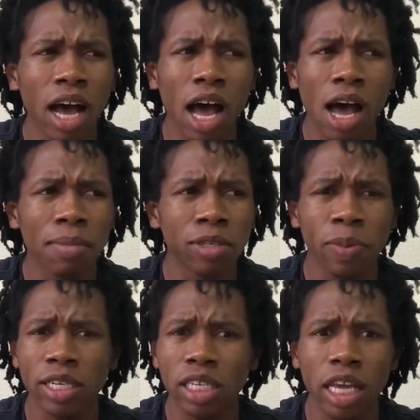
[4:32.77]

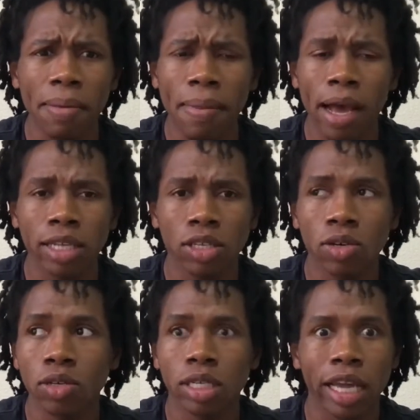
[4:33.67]
Especially in my
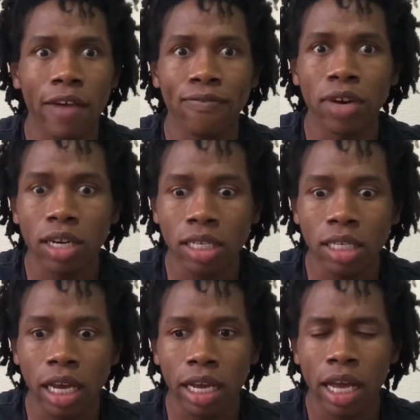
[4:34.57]
schools, like at
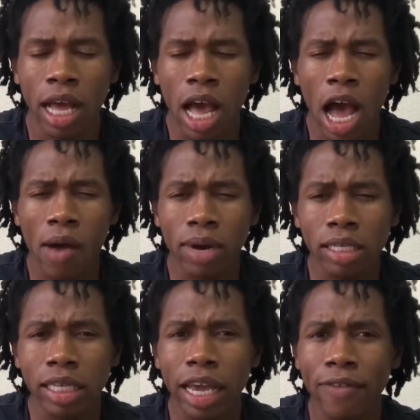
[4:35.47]
first, like I want
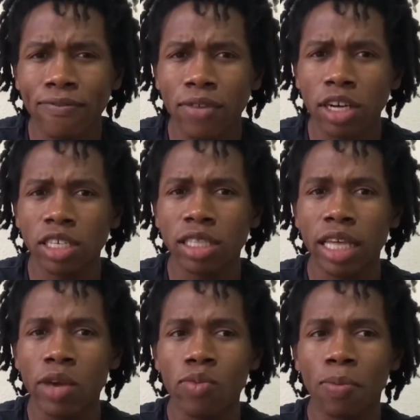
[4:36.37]
to say at first
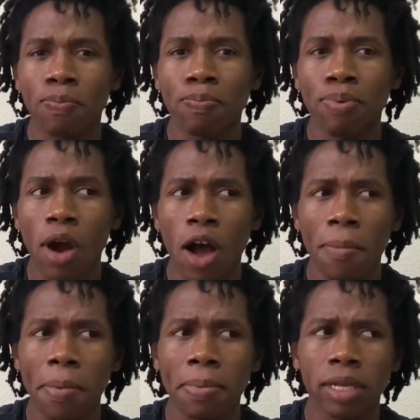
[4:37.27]
they were
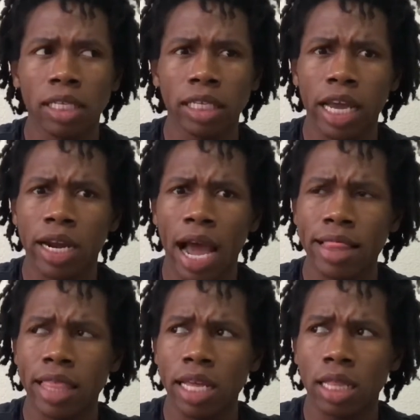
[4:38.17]
probably scared. I
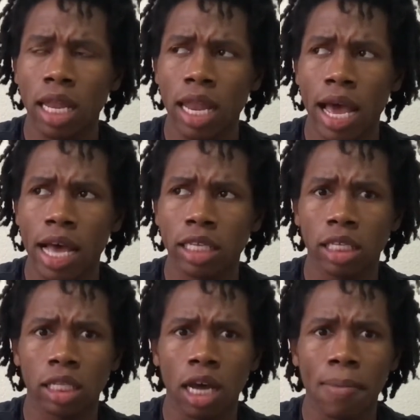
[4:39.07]
think the
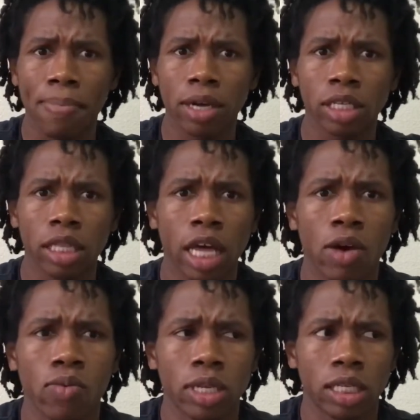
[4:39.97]
last person
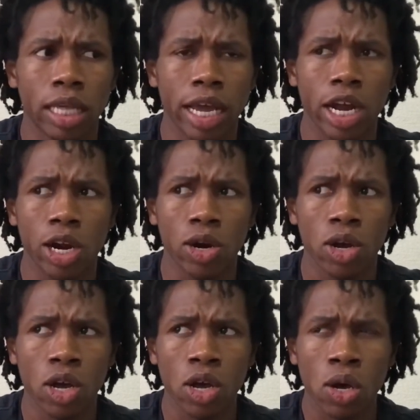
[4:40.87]
that was there
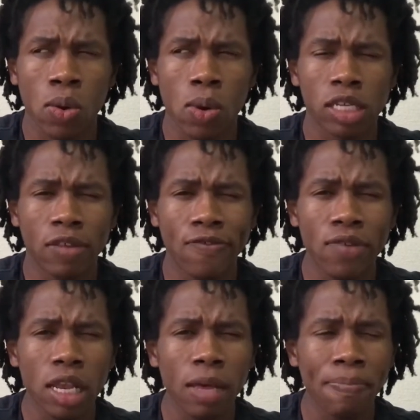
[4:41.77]
was
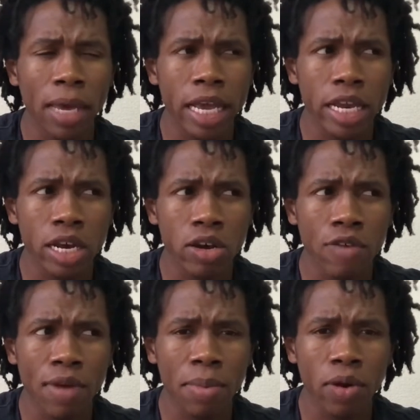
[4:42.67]
Filipino,
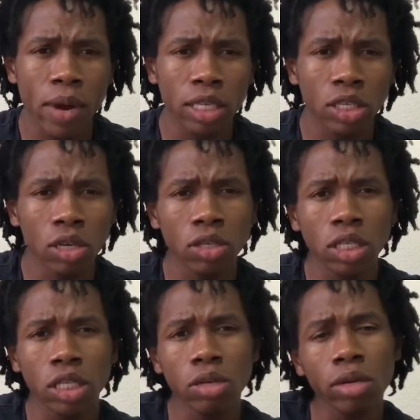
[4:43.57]
if I'm correct, so
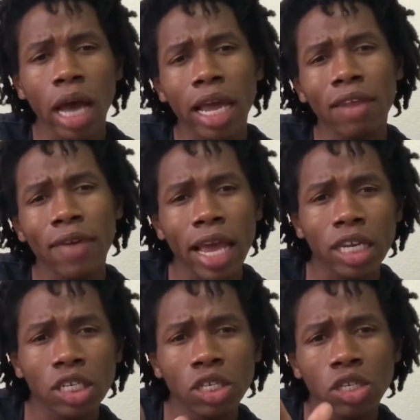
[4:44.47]
still kind of
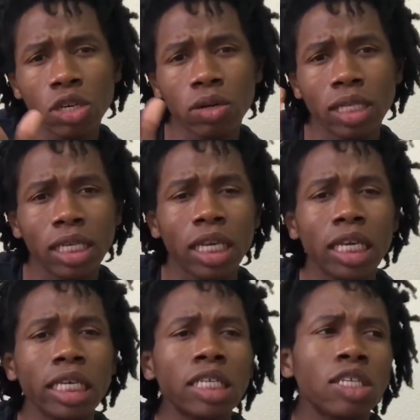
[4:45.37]
Asian, so it's
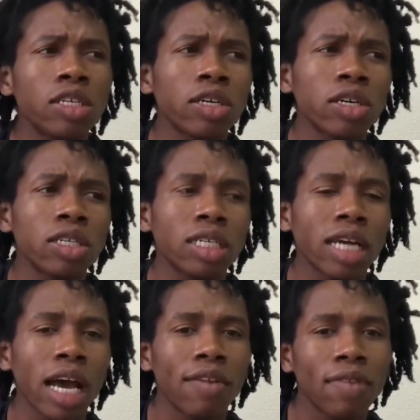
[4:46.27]
easier to
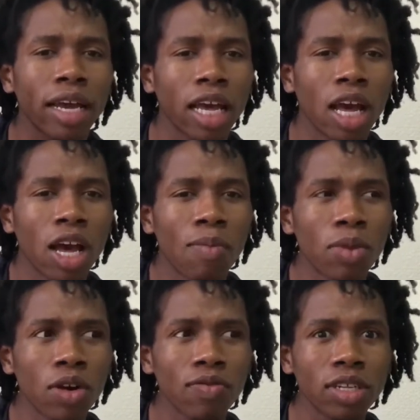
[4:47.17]
kind of like
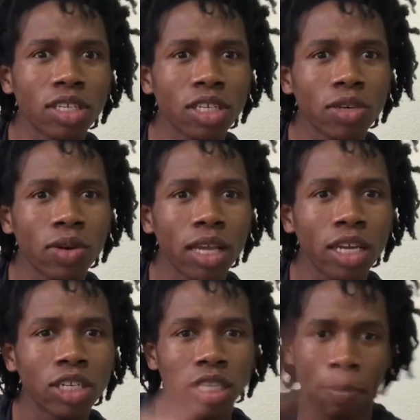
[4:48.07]
move into. And
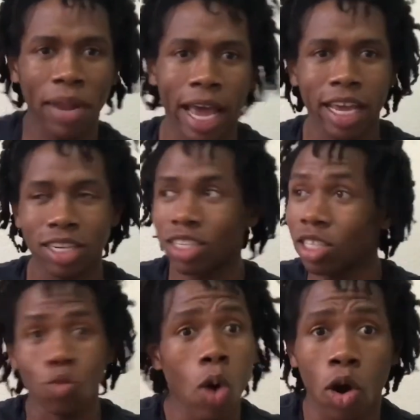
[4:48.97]
then it's just like black, and it's
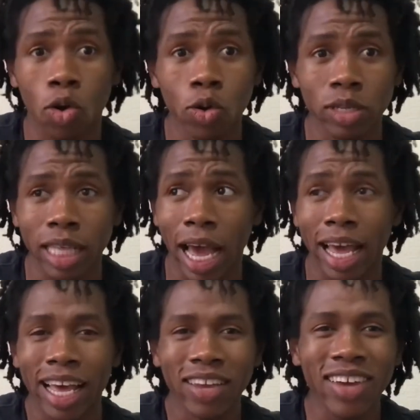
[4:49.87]
just like, whoa, who was
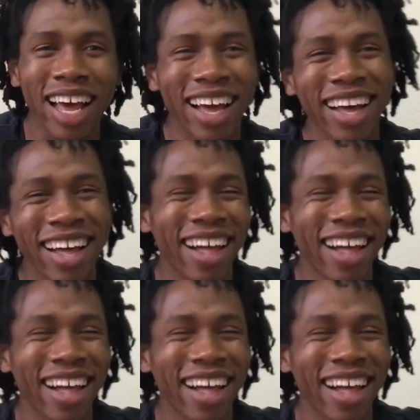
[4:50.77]
that? You